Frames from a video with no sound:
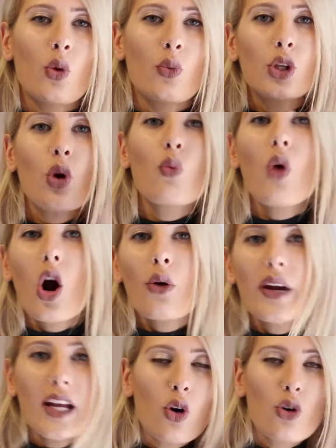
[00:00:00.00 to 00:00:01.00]
When you're
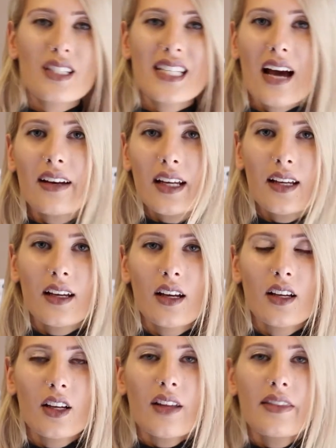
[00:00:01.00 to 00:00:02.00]
worrying or doubting,
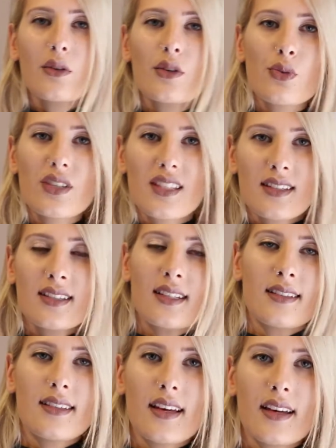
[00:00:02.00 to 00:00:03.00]
there is
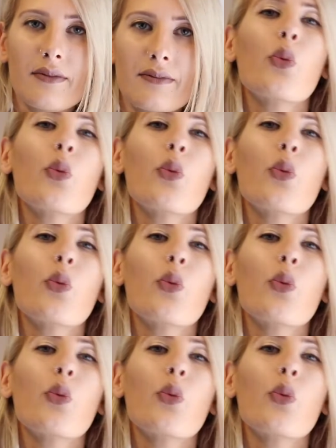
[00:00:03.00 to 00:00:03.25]
resistance there.